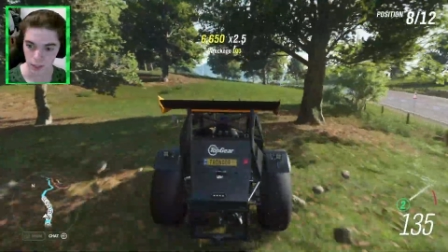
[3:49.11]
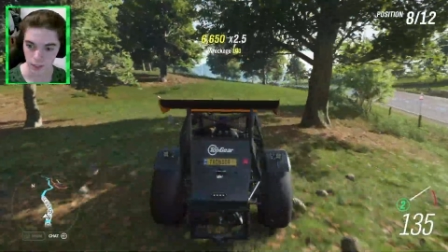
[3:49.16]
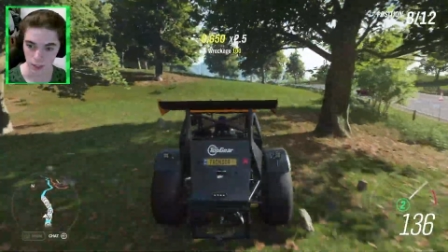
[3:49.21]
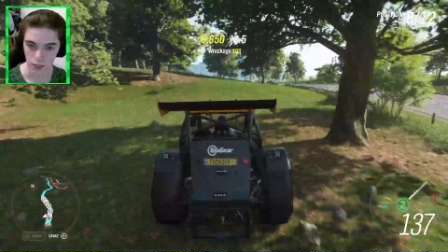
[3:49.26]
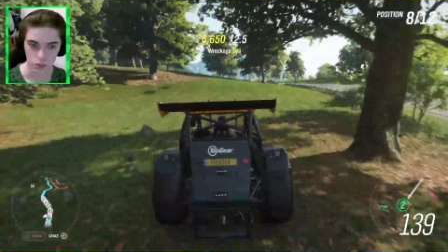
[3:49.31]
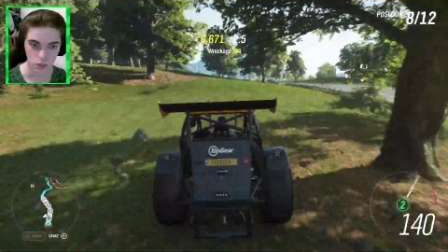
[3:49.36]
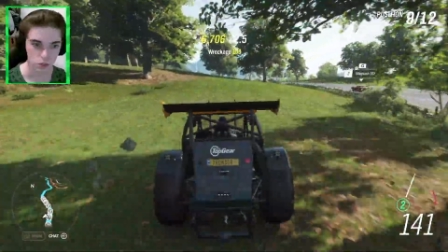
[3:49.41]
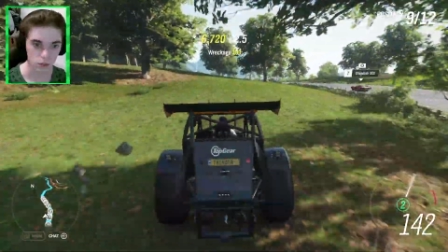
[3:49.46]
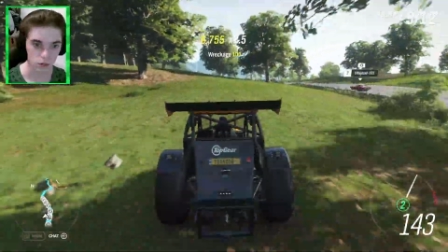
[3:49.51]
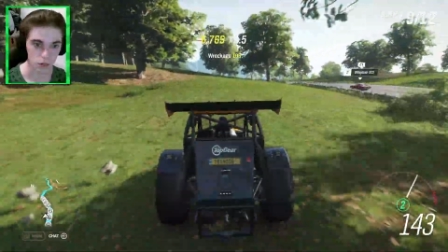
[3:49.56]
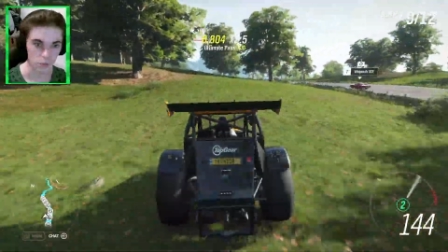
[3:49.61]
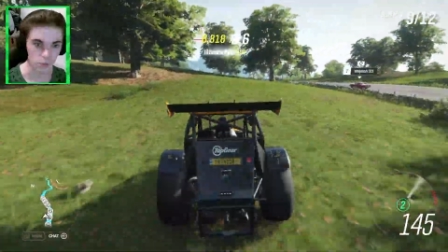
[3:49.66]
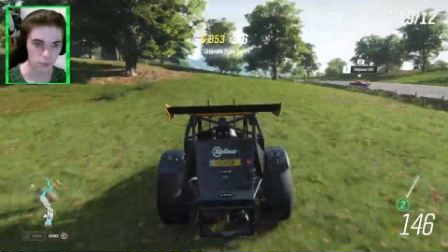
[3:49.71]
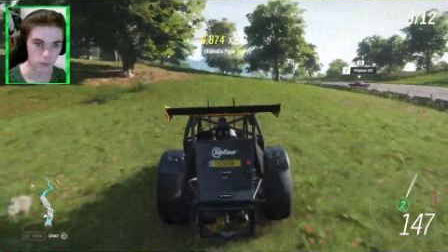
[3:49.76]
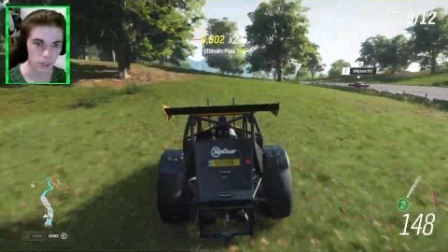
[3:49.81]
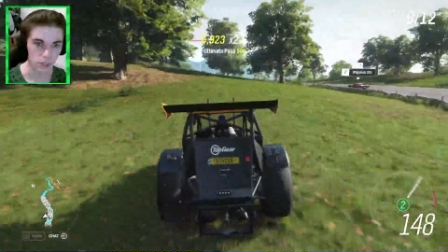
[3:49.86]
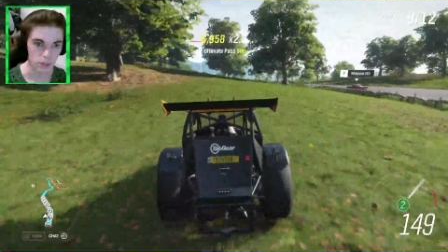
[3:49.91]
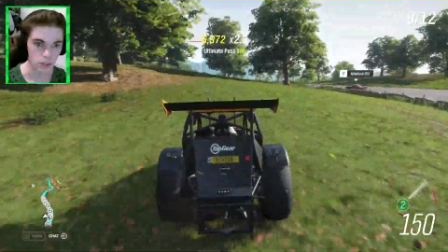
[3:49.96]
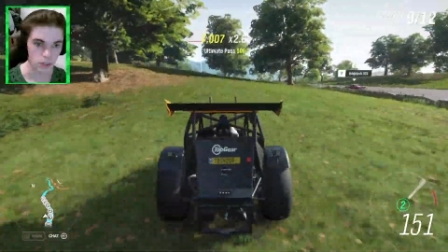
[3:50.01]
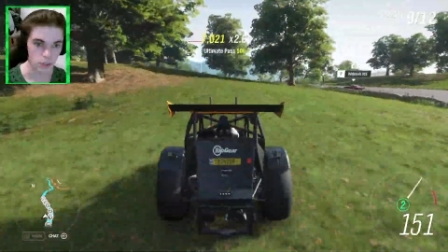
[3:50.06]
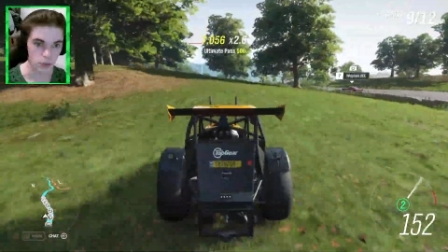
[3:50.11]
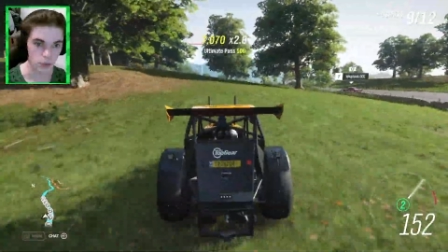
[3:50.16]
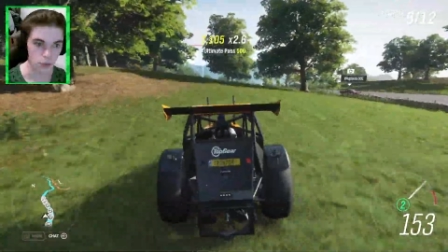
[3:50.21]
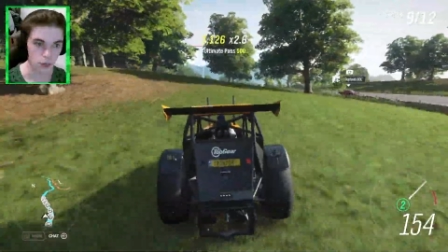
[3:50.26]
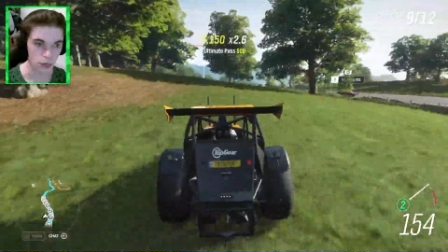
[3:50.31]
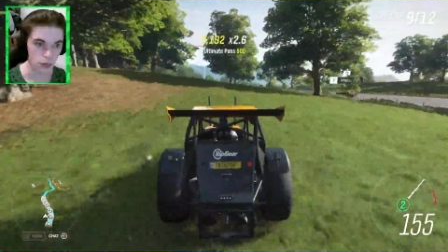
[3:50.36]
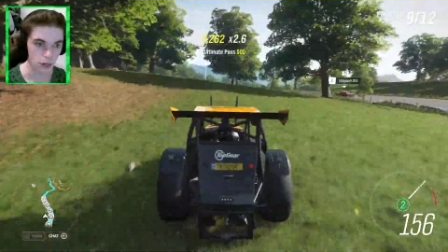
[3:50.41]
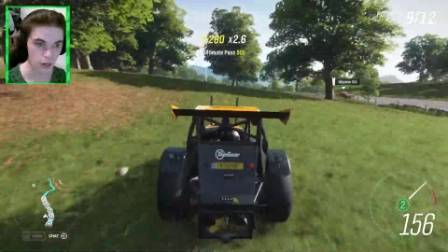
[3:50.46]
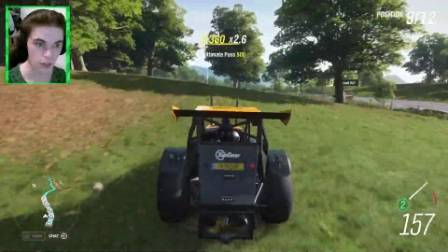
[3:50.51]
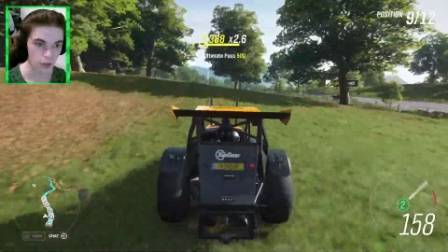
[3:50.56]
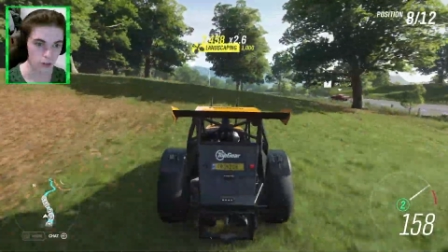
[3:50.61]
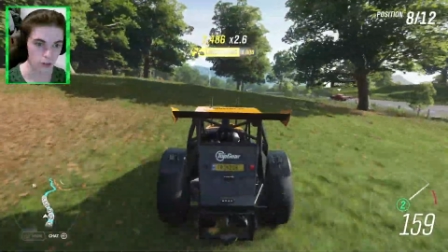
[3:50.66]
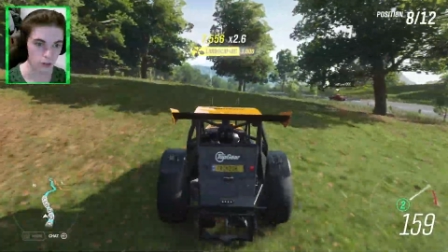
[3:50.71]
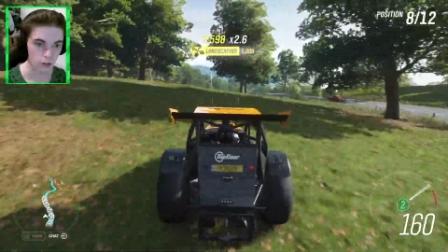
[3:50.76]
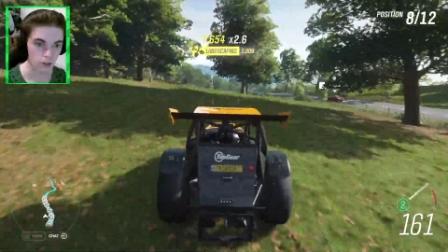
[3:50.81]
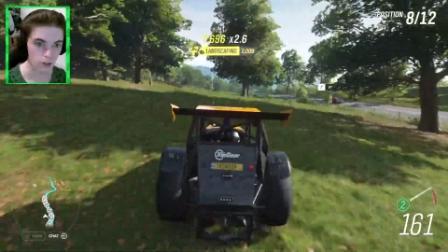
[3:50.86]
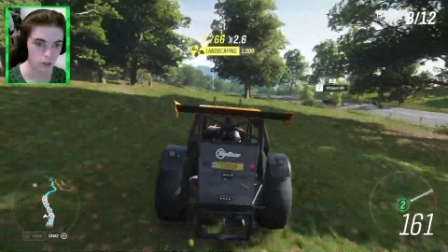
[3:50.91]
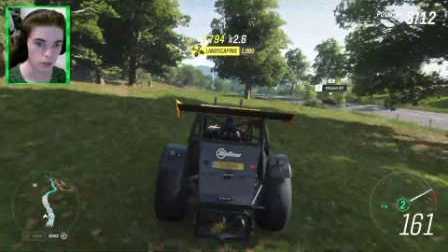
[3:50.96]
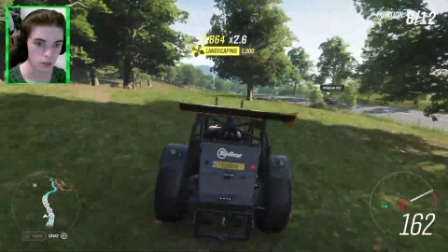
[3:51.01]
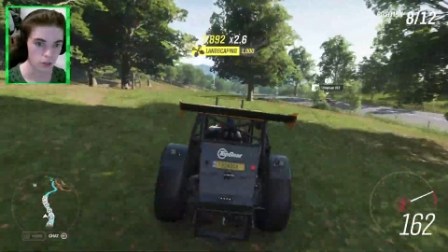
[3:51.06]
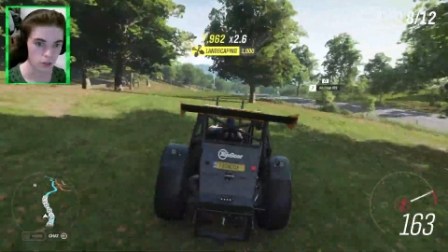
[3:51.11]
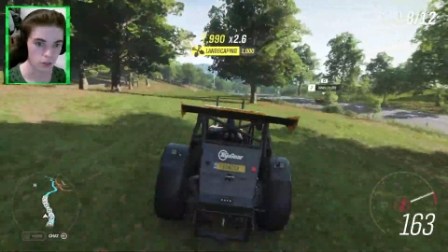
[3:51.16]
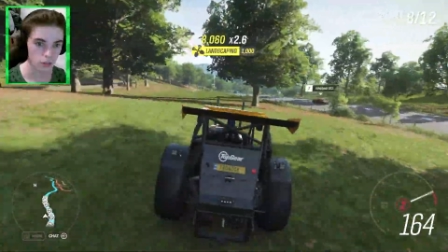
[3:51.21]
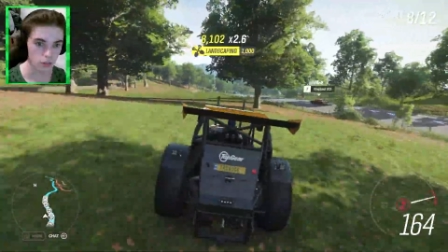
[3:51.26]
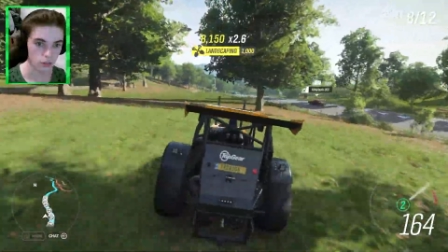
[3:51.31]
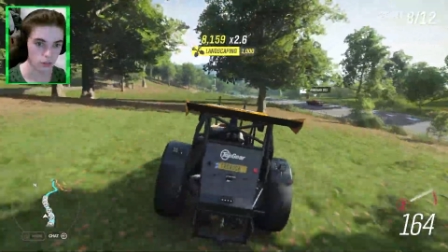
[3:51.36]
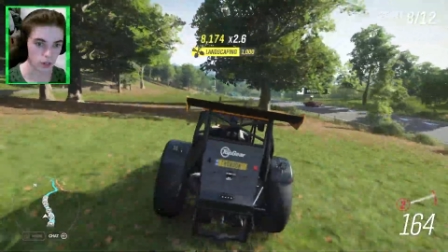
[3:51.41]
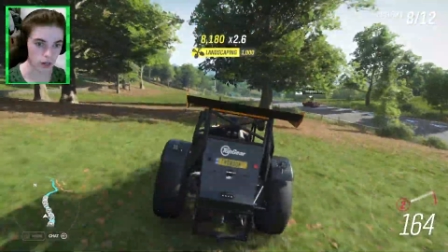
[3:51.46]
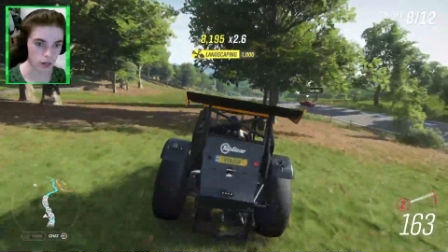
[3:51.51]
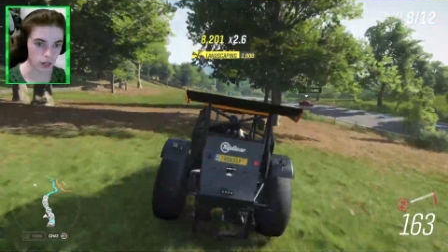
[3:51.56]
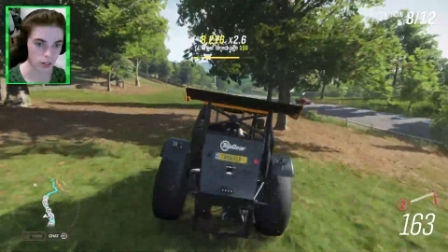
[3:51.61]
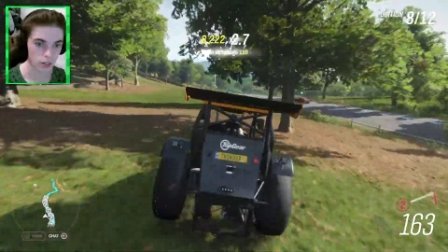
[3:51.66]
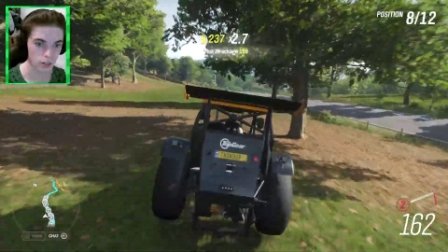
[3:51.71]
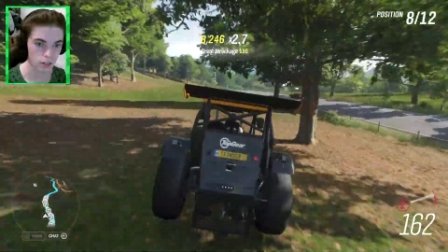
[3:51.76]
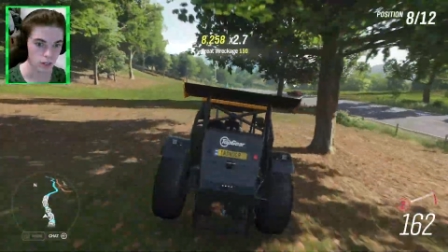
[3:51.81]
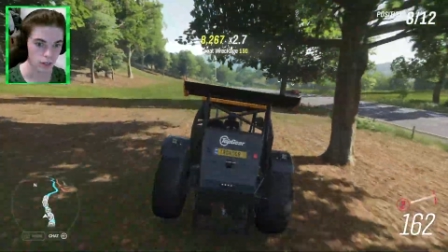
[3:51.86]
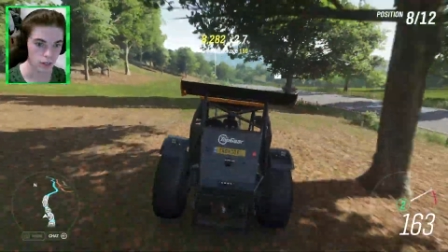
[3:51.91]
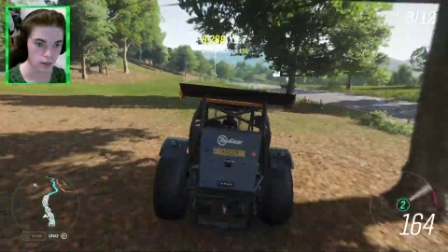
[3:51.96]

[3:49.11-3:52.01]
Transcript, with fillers: That's alright, we'll take the shortcut across the grass